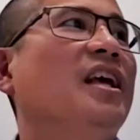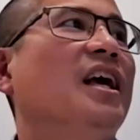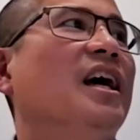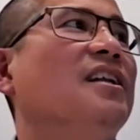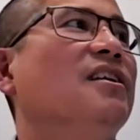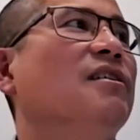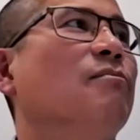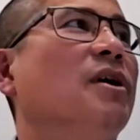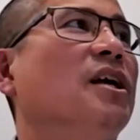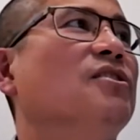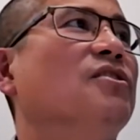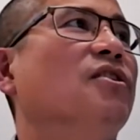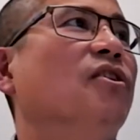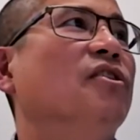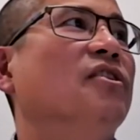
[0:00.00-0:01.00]
one
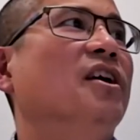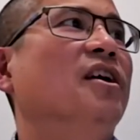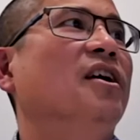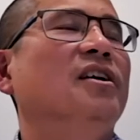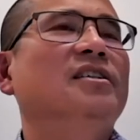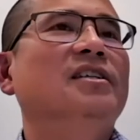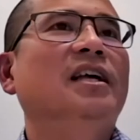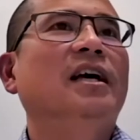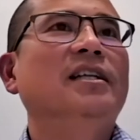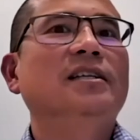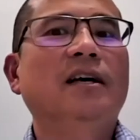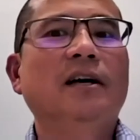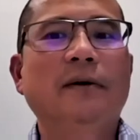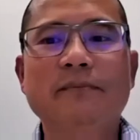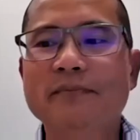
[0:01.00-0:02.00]
other thing I didn't mention
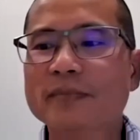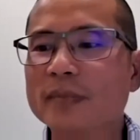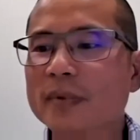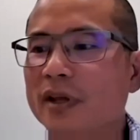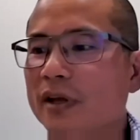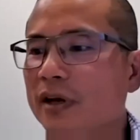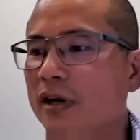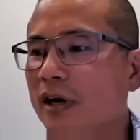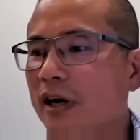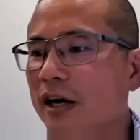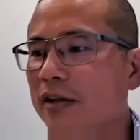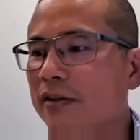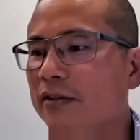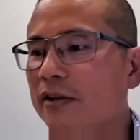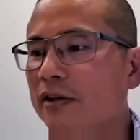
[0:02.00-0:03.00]
on there is that
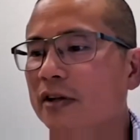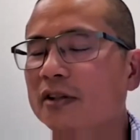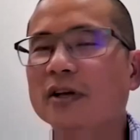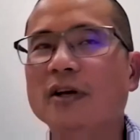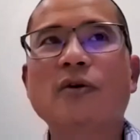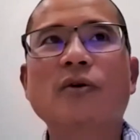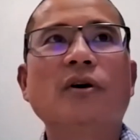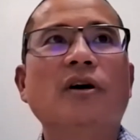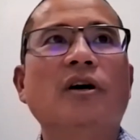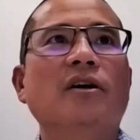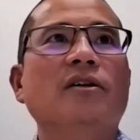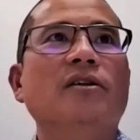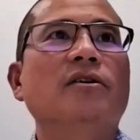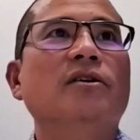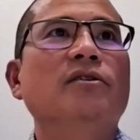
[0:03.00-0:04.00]
um, uh,
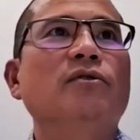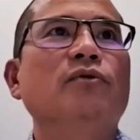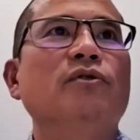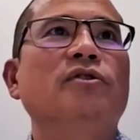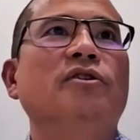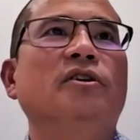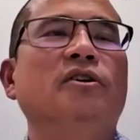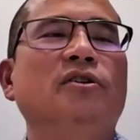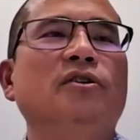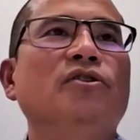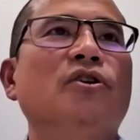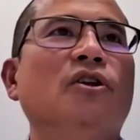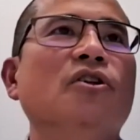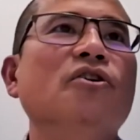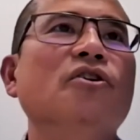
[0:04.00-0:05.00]
the the, uh,
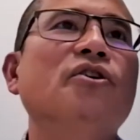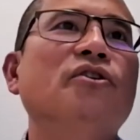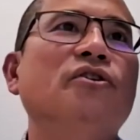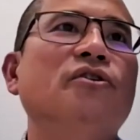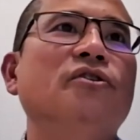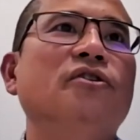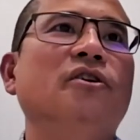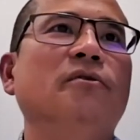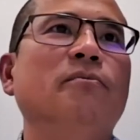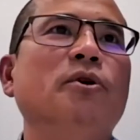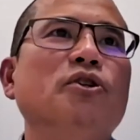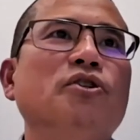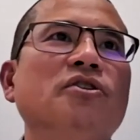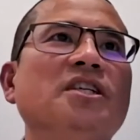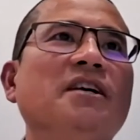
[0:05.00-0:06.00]
the the
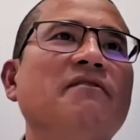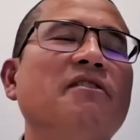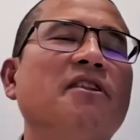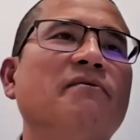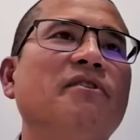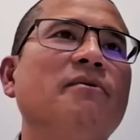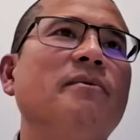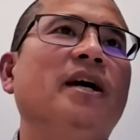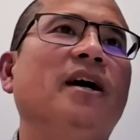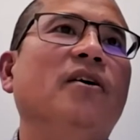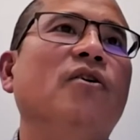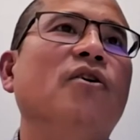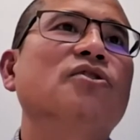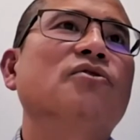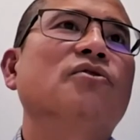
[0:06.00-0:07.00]
learner, the
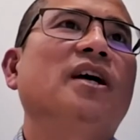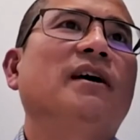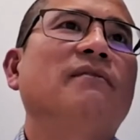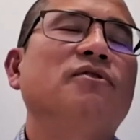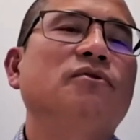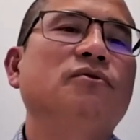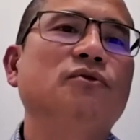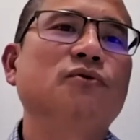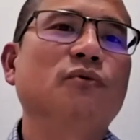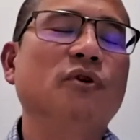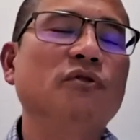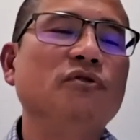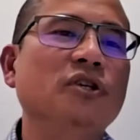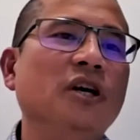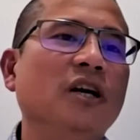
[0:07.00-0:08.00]
person giving the feedback,
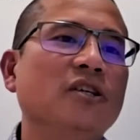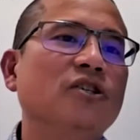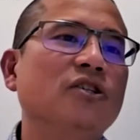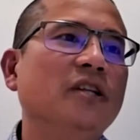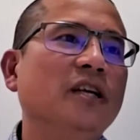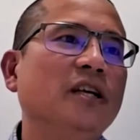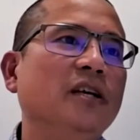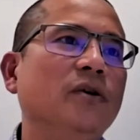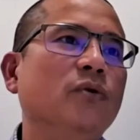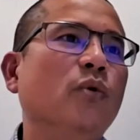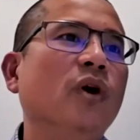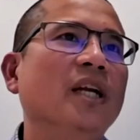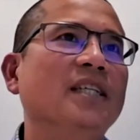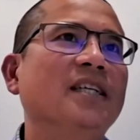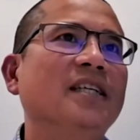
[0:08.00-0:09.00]
also have to sort of
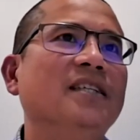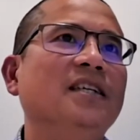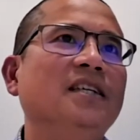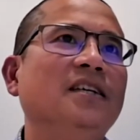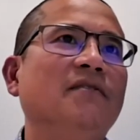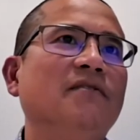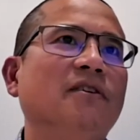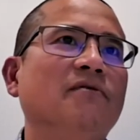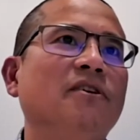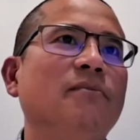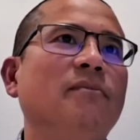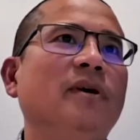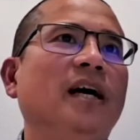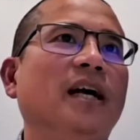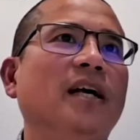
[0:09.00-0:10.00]
judge the
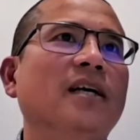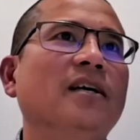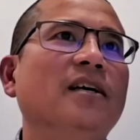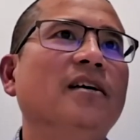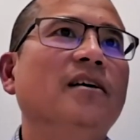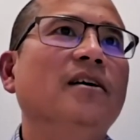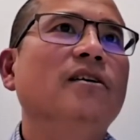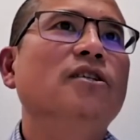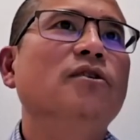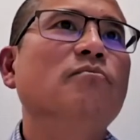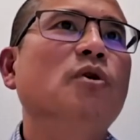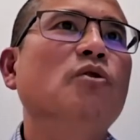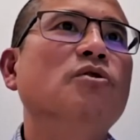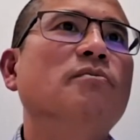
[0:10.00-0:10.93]
quantity of the feedback.